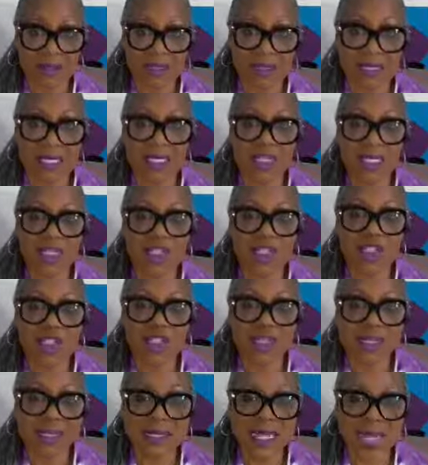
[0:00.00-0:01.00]
this is a
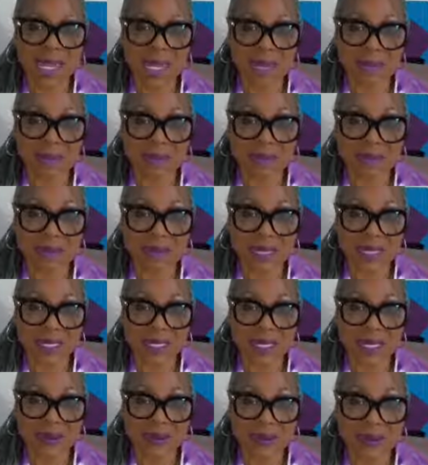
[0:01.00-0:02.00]
good time to
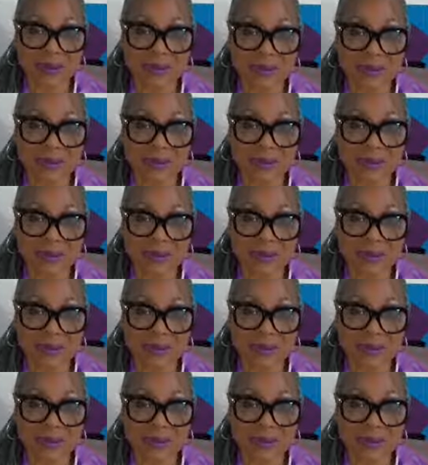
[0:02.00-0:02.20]
find out.